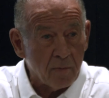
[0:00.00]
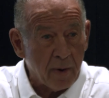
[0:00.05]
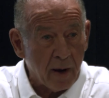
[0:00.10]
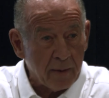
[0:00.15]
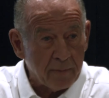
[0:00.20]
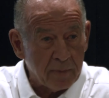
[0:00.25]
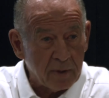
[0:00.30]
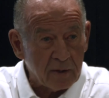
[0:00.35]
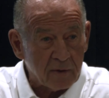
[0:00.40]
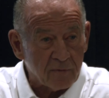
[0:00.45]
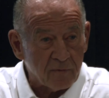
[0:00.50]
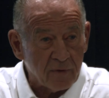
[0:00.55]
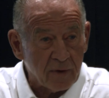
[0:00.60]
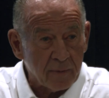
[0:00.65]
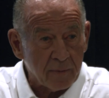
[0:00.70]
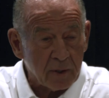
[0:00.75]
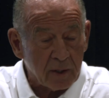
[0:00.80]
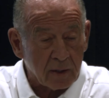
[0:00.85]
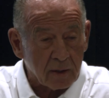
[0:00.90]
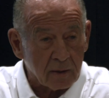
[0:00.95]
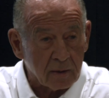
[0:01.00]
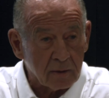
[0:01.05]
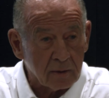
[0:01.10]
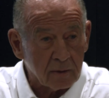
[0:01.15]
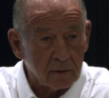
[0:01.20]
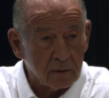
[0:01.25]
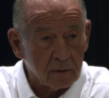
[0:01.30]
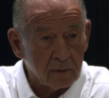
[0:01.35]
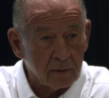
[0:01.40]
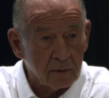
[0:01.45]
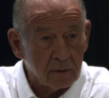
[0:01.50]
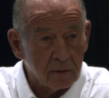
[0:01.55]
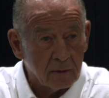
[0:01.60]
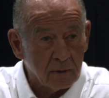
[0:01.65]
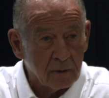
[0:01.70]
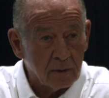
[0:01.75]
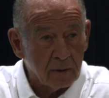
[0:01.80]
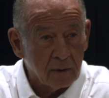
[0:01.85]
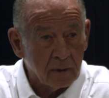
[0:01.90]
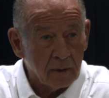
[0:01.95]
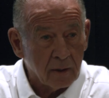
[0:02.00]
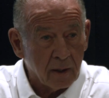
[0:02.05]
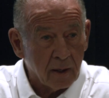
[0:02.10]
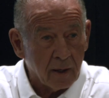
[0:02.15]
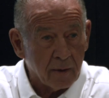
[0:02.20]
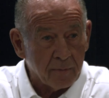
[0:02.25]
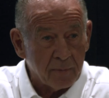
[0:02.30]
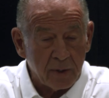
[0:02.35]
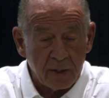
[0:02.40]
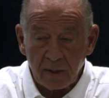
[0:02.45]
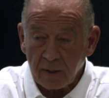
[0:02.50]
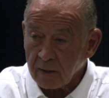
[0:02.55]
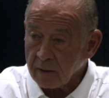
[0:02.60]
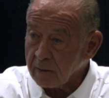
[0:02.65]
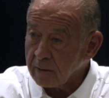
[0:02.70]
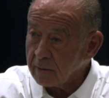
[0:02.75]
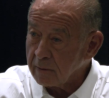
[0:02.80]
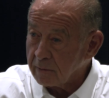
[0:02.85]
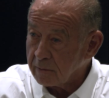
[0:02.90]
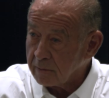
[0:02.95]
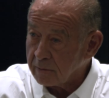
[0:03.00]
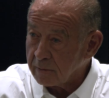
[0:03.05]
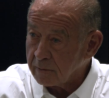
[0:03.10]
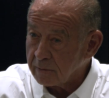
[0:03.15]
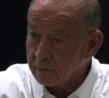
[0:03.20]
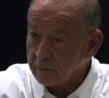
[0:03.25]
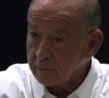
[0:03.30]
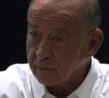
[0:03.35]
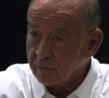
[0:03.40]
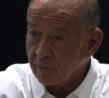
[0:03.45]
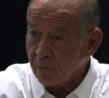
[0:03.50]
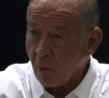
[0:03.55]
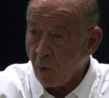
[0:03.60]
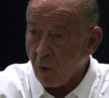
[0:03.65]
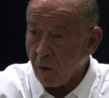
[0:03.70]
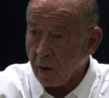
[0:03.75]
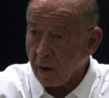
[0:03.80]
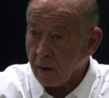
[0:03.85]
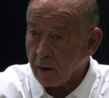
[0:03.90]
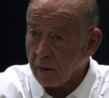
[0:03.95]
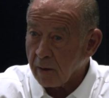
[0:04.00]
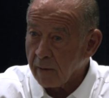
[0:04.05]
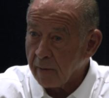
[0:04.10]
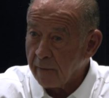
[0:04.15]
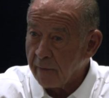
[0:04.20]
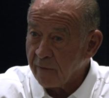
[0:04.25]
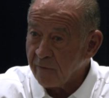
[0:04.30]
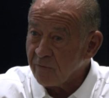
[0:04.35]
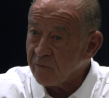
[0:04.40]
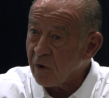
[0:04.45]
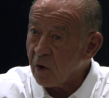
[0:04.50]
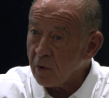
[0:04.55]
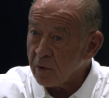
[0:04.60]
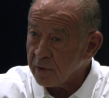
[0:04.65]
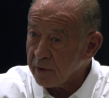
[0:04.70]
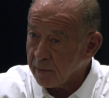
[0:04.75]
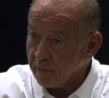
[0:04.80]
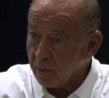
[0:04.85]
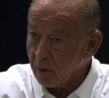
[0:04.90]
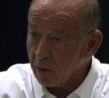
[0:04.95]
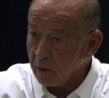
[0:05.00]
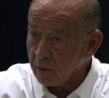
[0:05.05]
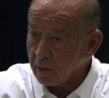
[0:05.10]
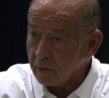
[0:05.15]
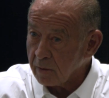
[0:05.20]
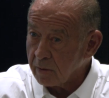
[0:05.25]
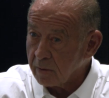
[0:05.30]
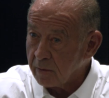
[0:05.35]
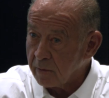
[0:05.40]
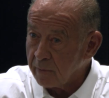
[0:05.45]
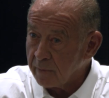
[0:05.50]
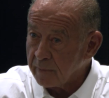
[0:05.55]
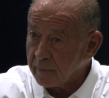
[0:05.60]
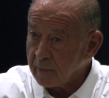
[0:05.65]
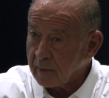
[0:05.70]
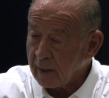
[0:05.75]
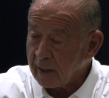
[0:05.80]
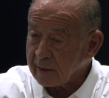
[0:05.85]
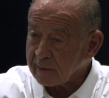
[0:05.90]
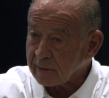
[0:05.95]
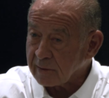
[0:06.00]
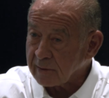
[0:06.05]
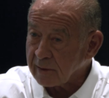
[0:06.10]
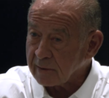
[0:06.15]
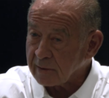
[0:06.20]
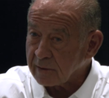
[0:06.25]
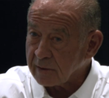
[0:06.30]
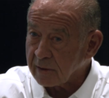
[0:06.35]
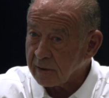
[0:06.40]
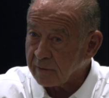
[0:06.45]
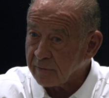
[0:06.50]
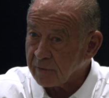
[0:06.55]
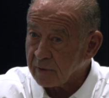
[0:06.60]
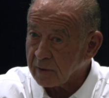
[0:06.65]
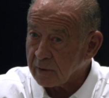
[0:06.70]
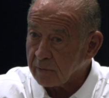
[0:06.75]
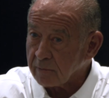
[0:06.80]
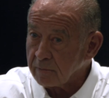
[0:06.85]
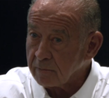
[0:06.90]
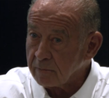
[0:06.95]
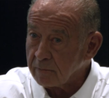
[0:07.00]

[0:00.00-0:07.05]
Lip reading: by being feminine and being more vulnerable and sensitive and